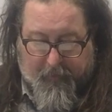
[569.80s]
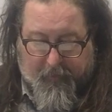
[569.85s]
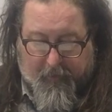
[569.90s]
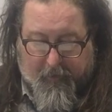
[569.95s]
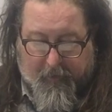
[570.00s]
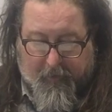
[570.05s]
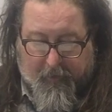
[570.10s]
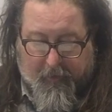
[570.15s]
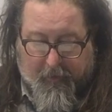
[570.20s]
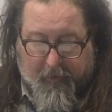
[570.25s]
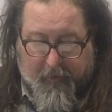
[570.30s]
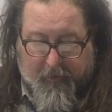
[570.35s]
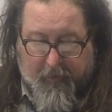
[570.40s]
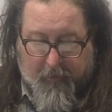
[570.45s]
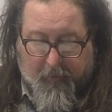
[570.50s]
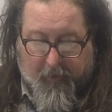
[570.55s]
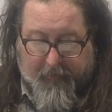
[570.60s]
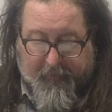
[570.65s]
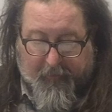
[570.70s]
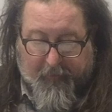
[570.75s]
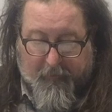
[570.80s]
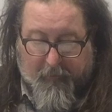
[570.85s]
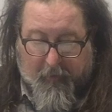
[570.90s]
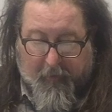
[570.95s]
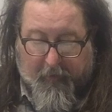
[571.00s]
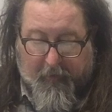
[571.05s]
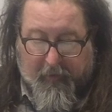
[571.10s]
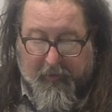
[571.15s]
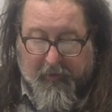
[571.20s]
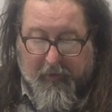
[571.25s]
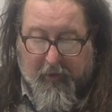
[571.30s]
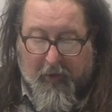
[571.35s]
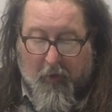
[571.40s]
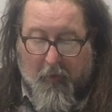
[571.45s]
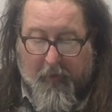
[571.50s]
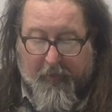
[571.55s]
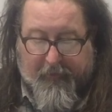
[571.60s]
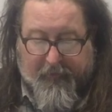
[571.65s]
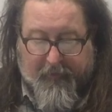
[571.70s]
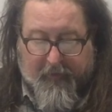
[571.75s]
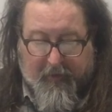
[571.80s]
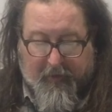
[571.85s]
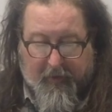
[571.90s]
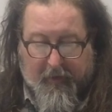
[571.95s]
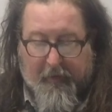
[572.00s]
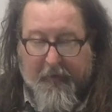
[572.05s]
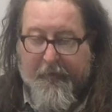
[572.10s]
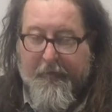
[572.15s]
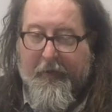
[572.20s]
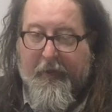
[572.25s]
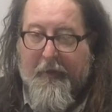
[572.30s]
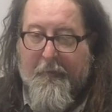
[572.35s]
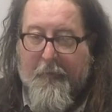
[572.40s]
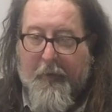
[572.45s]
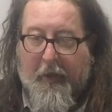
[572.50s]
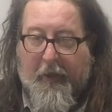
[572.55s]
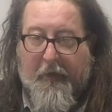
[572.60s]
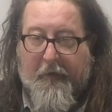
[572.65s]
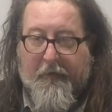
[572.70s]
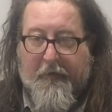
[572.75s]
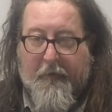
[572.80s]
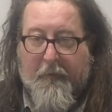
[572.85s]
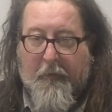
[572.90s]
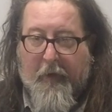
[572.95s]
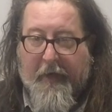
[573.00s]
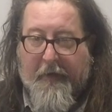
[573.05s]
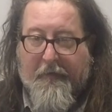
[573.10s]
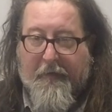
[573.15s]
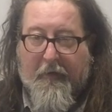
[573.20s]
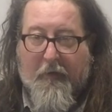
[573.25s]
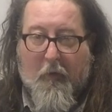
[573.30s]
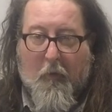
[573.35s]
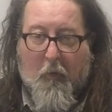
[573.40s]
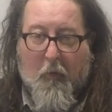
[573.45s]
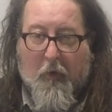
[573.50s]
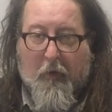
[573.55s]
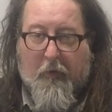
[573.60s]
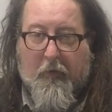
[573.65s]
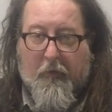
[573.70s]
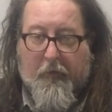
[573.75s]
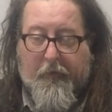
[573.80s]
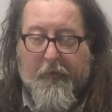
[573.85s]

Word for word: Uh, U.S. has one of the lowest teen pregnancy rates in the world.